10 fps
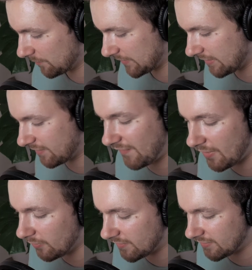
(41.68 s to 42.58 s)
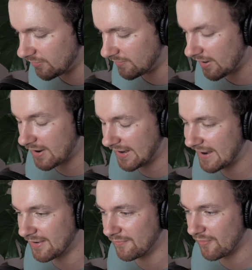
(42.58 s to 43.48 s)
It's Phil, Stu, Doug, and
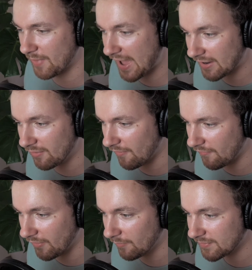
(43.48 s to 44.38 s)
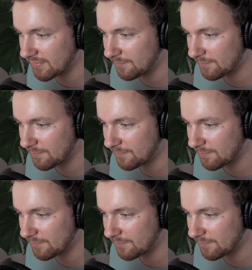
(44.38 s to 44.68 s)
Alan from the Hangover films.